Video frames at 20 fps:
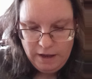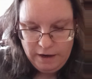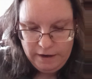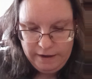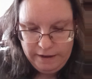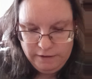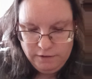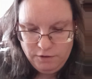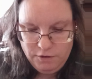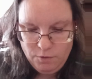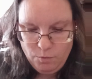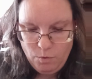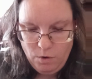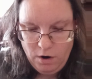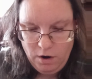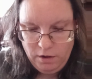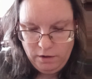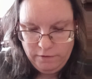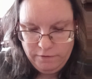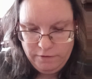Against the
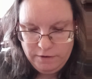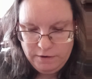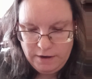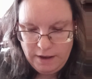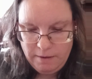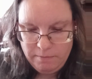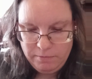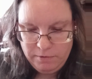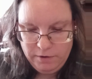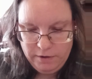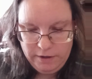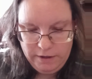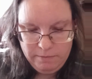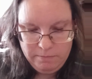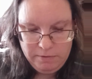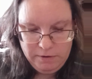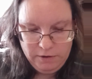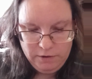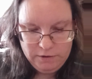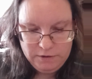wall of the temple, he
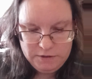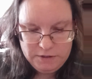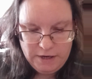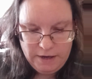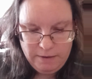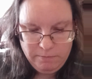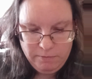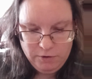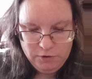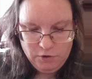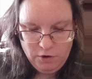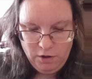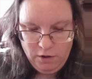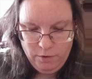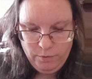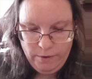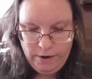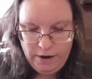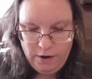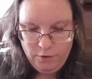built chambers all
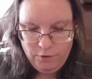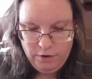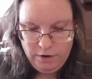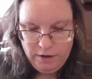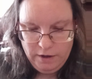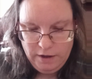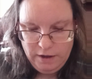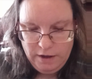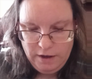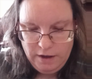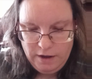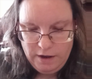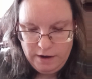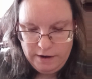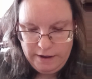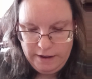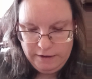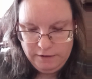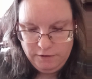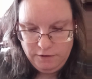around,
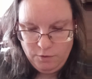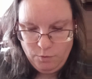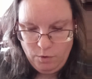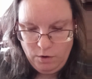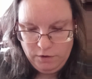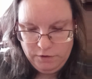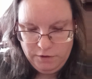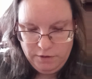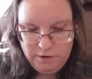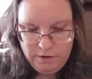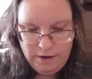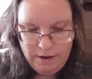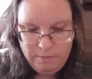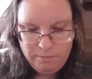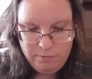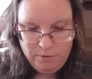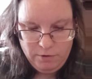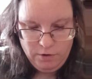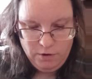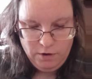against the walls of the
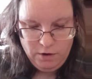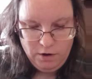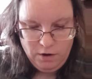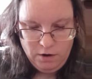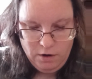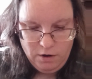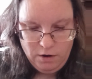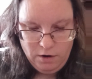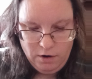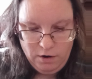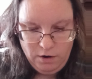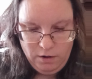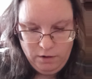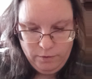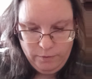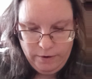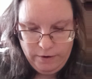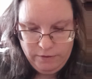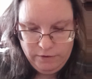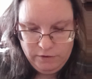temple, all
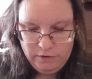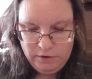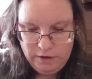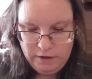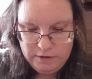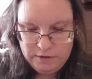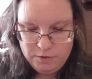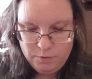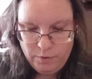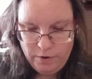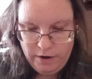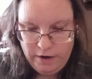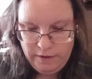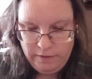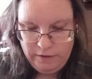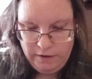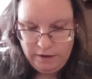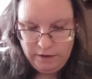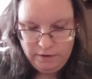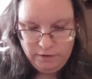around the sanctuary
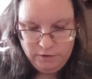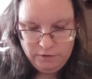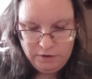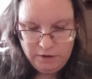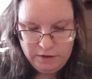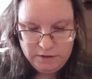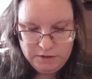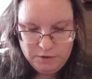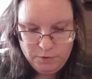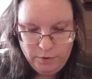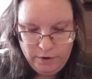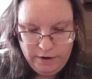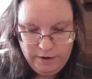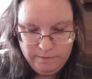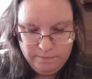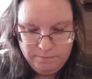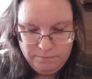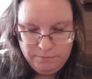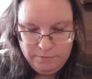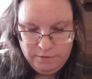and the inner sanctuary.
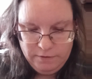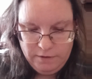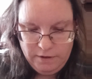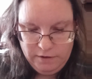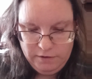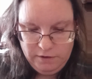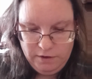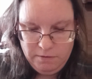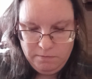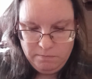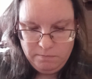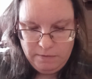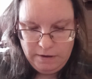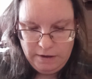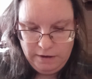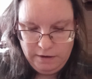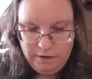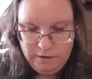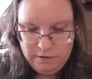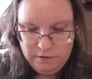Thus he
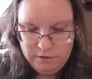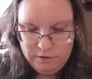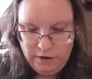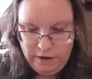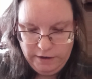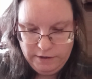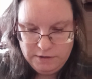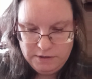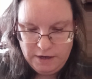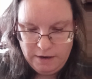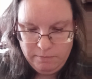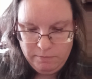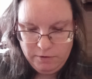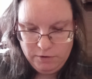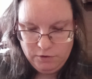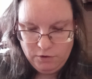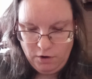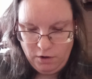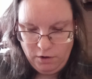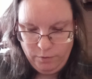made side
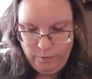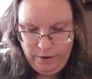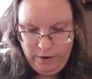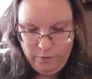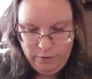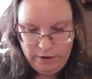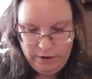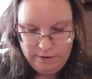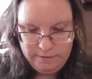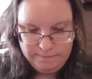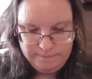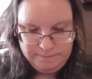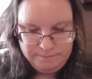chambers all around it.